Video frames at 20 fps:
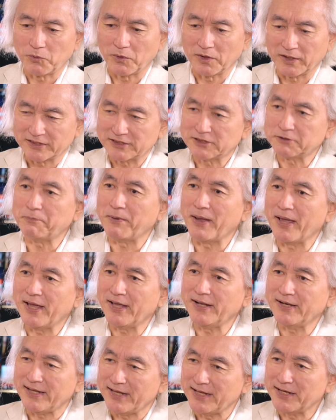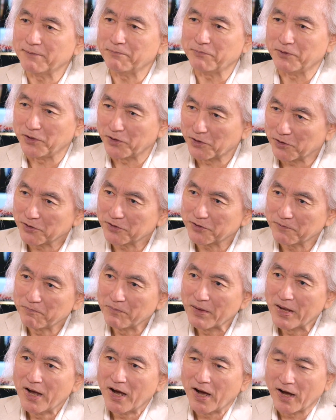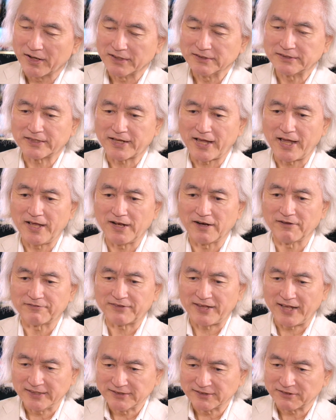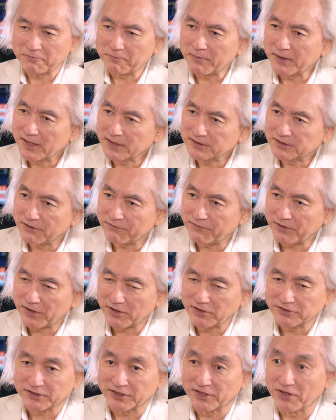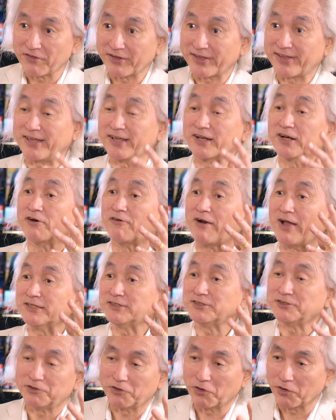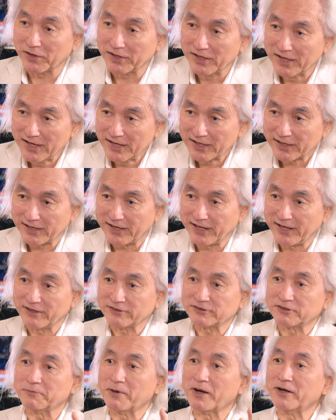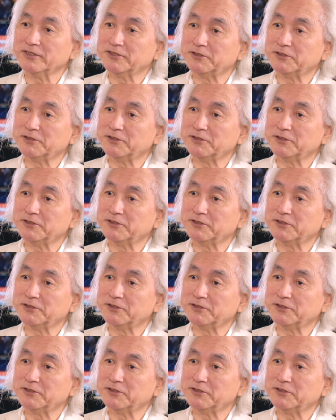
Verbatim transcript: will expand, eat up the Earth. On a scale of tens of millions of years, another killer asteroid could hit us from outer